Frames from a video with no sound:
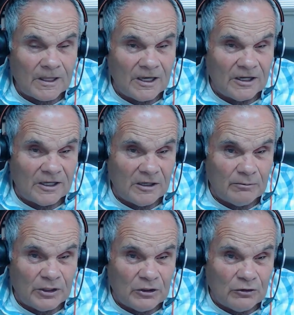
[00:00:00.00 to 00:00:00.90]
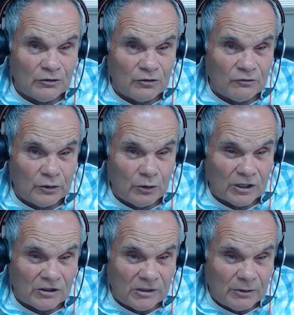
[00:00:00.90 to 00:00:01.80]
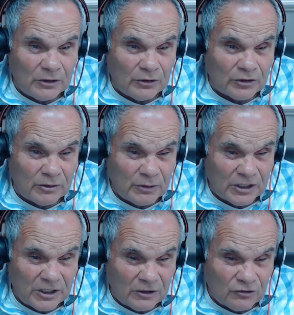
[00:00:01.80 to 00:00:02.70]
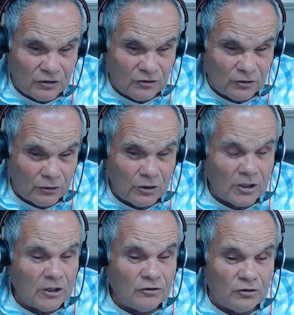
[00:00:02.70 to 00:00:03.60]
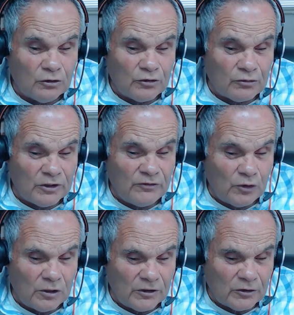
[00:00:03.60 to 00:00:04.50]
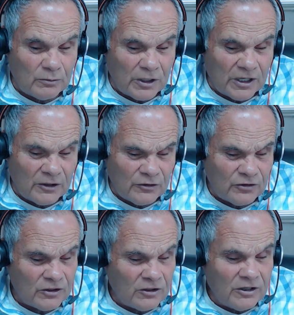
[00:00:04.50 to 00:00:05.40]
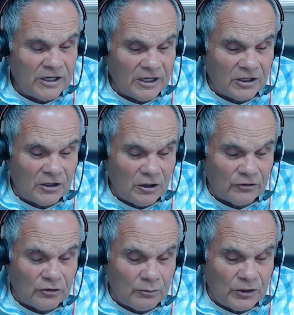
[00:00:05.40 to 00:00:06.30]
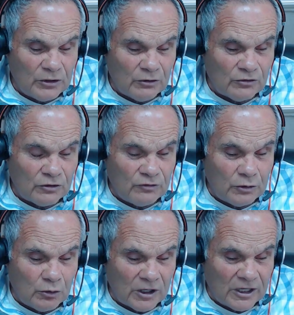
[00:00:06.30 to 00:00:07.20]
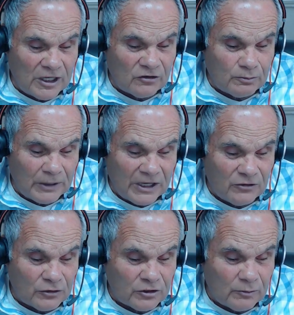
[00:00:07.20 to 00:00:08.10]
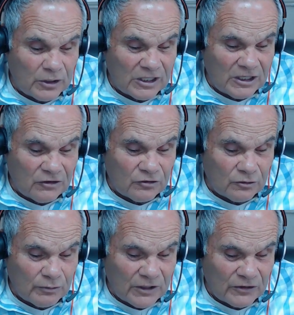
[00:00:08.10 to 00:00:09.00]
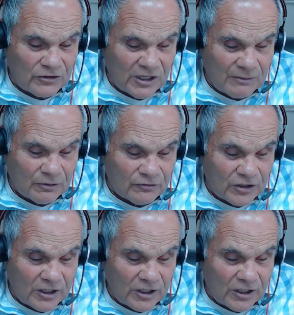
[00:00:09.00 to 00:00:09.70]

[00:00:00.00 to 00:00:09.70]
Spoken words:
and it can be used if you want to limit your communication to 2, 3, 400 miles. And it can also be used if you want to expand your communication by the time of day